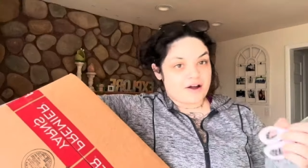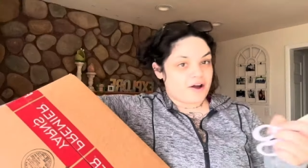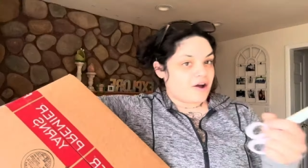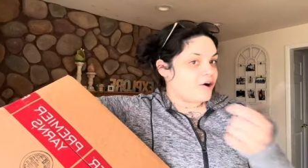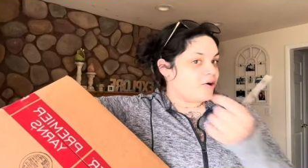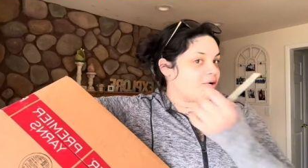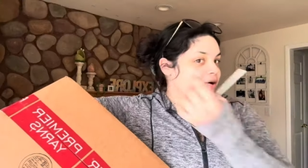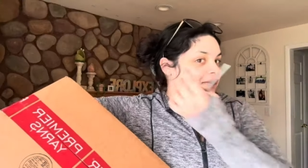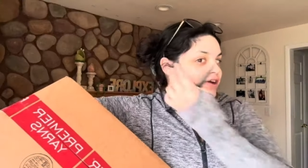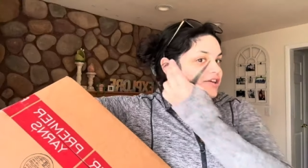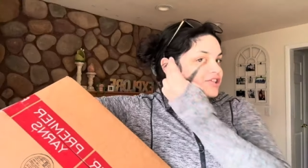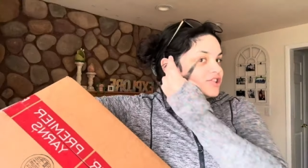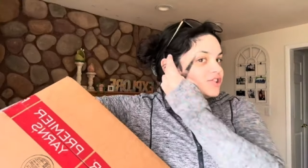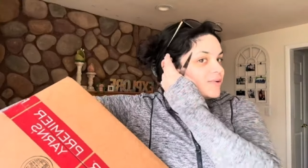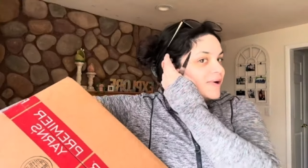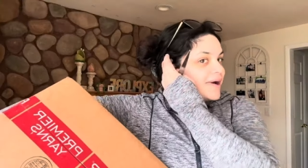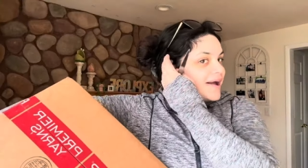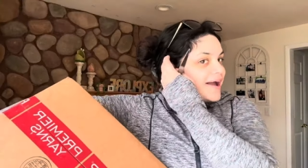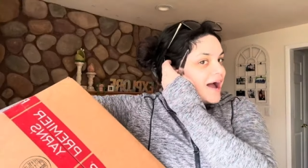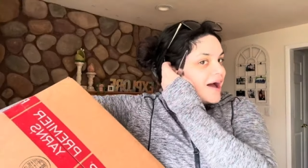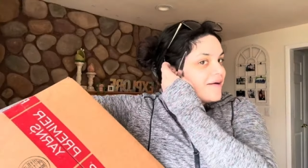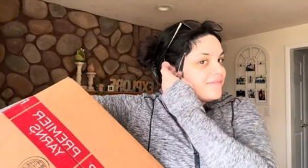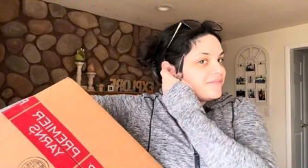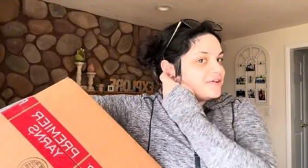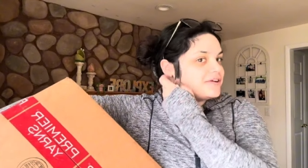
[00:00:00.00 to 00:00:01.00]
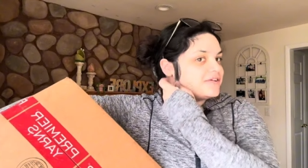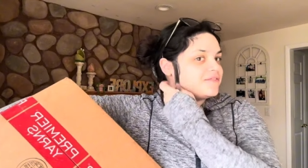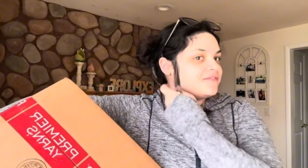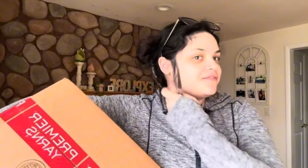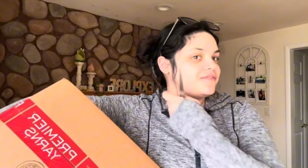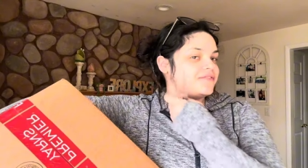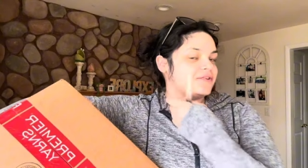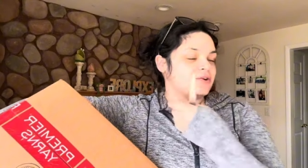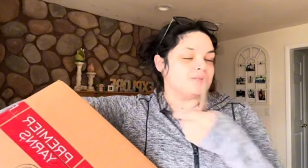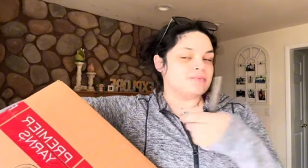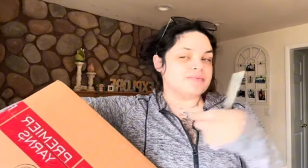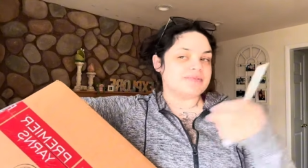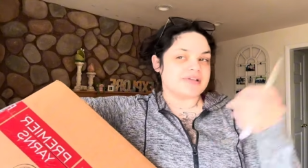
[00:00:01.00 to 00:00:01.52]
Okay, so I haven't
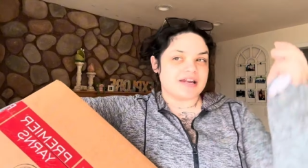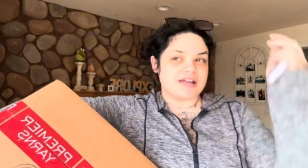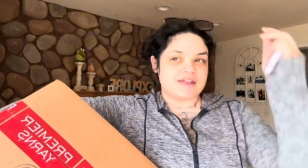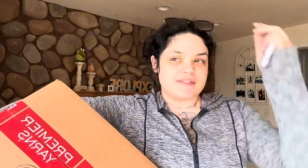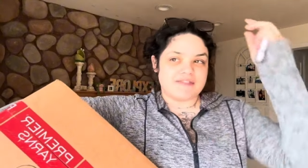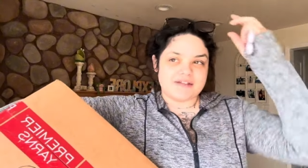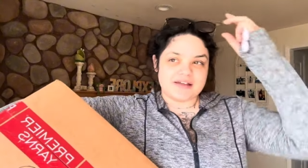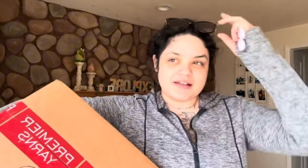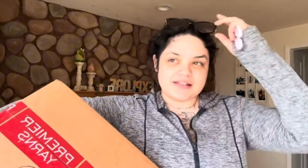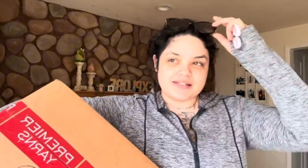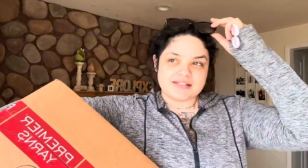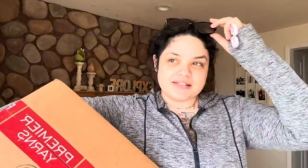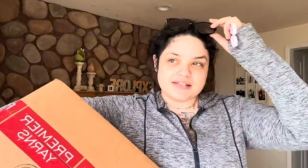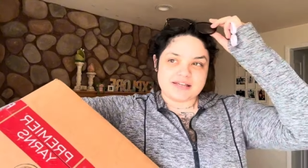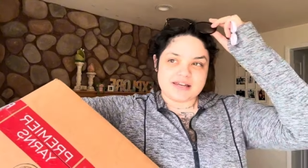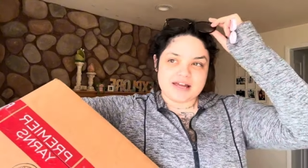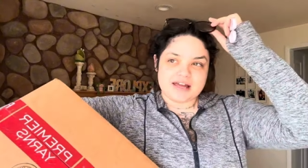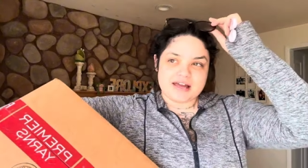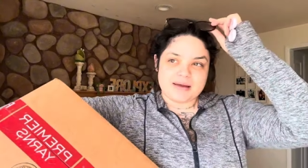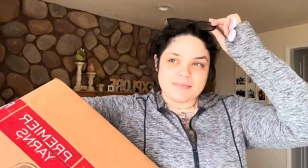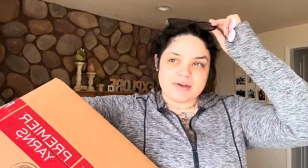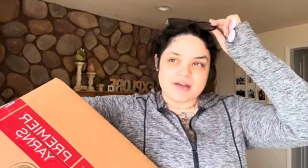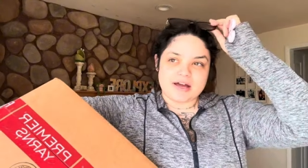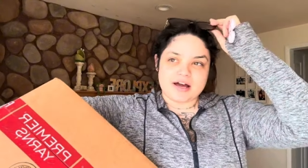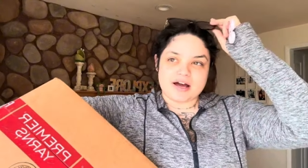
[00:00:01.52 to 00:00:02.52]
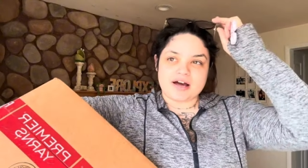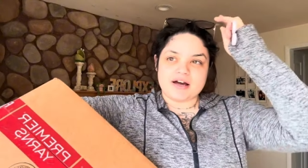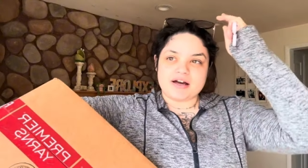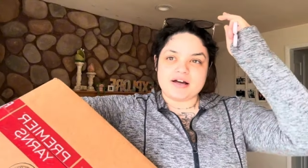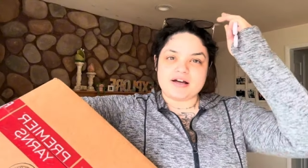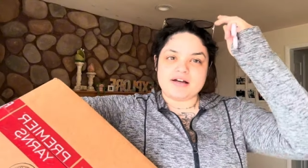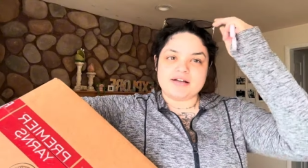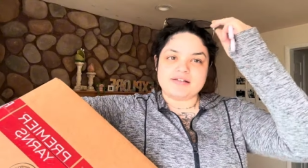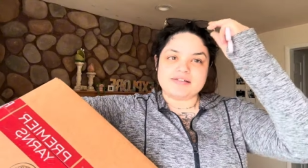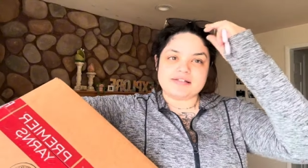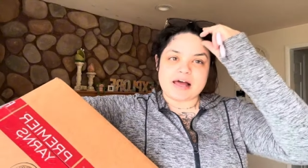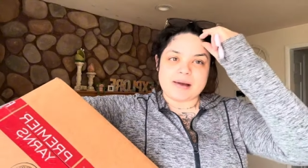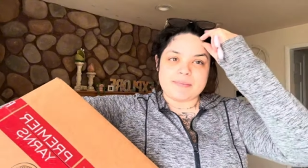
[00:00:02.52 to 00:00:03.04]
filmed anything today
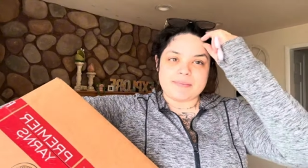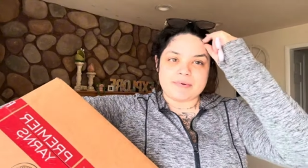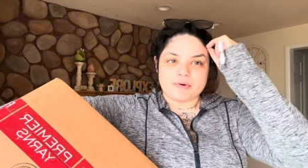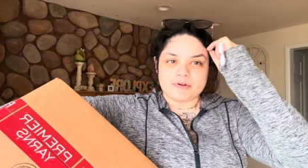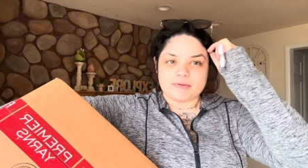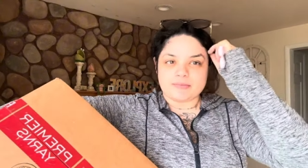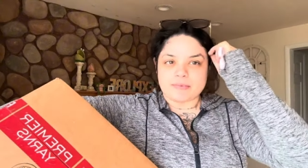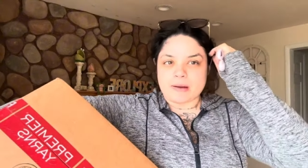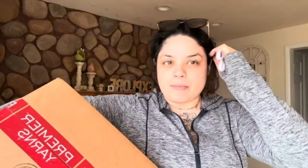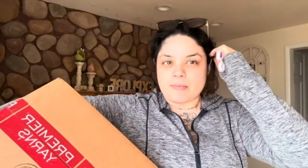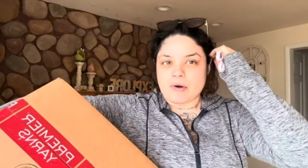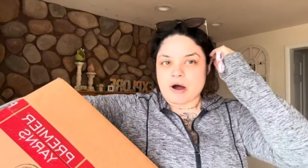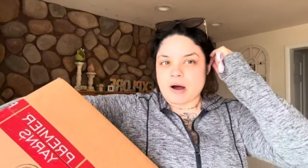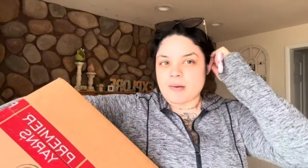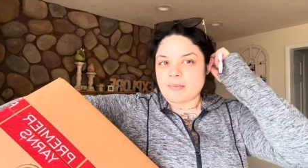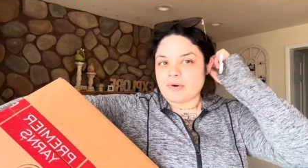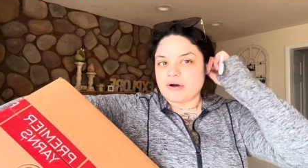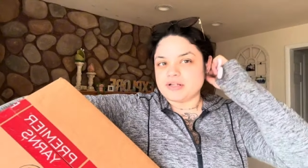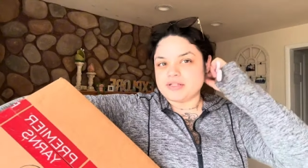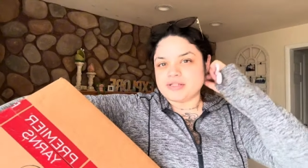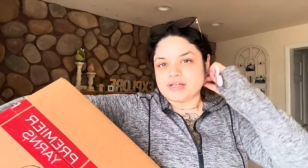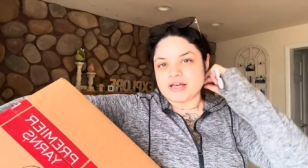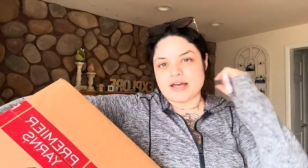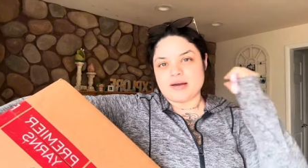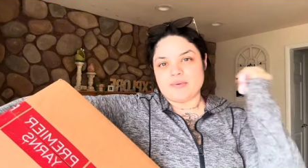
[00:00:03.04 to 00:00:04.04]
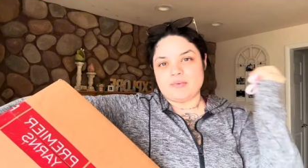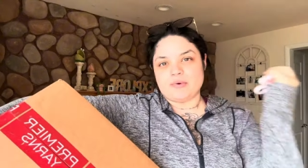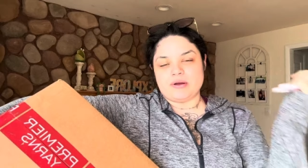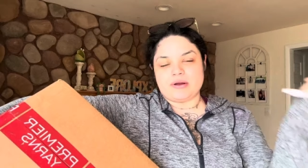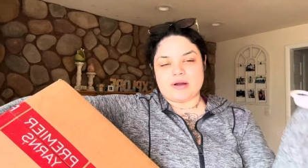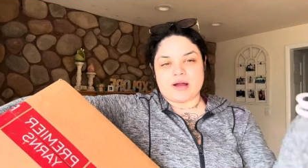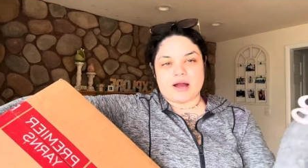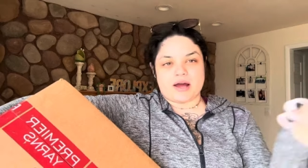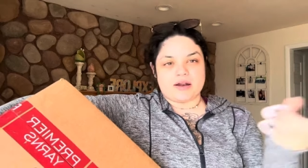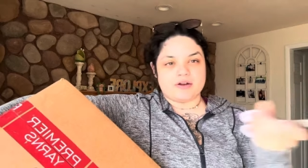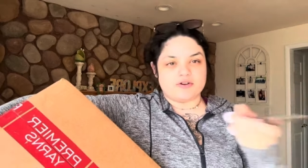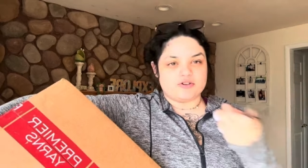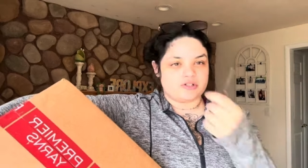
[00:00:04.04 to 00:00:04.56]
because I've been with my mom all day and we've
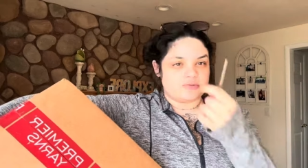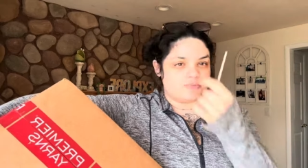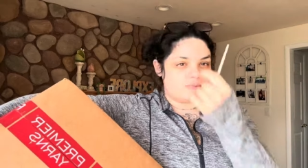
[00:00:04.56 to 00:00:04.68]
kind of just